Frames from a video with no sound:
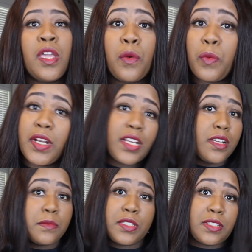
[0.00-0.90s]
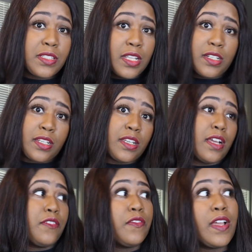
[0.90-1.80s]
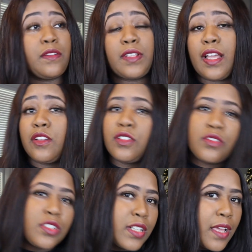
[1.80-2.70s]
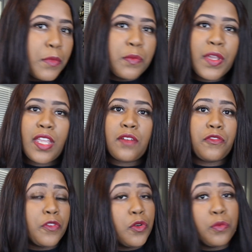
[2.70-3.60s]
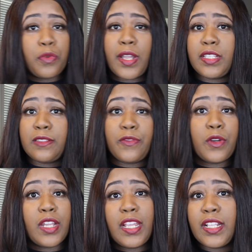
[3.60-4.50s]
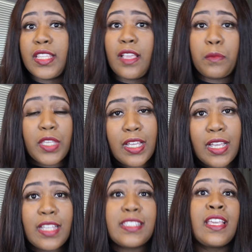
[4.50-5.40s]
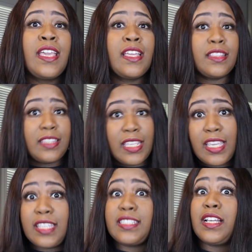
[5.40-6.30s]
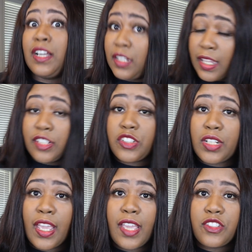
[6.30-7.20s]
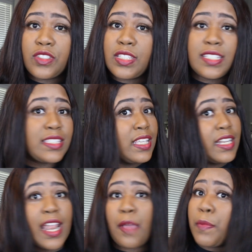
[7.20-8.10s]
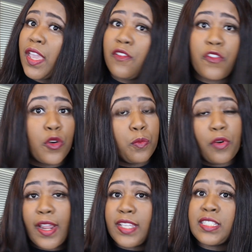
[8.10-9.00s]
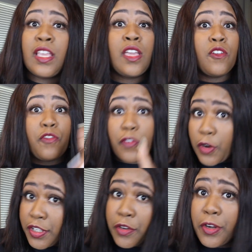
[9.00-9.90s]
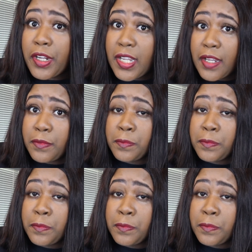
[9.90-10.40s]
When it comes to settling, I found out you should not be paying full price for anything, because these collection agencies did not pay full price for your account.